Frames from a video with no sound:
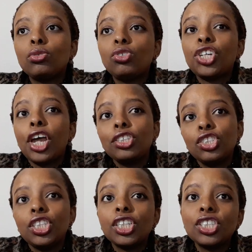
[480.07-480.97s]
to
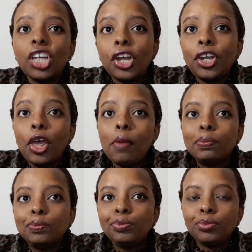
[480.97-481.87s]
church next Sunday.
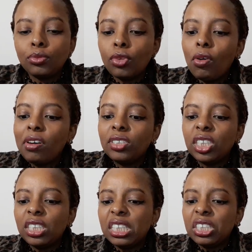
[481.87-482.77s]

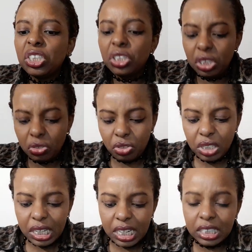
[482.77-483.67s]
She says she's not
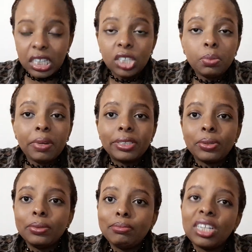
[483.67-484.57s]
really a church
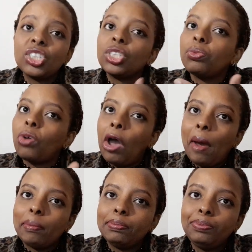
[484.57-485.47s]
person, but she'll
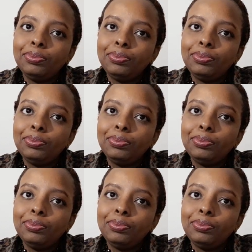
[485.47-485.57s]
come.